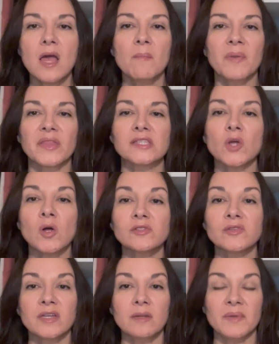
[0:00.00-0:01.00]
but that's also
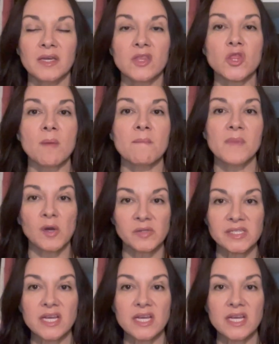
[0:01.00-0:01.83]
going to be the most